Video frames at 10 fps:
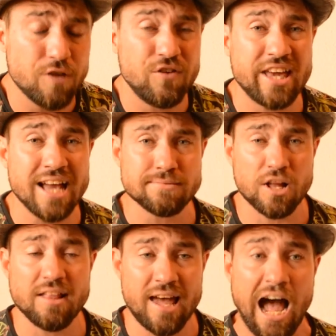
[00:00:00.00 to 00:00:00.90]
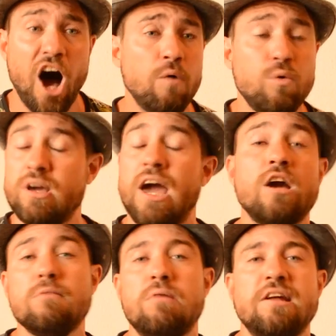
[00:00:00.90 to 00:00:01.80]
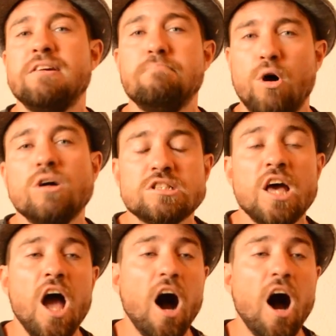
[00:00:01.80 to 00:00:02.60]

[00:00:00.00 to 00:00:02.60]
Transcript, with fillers: For games like that, I will get a completed box.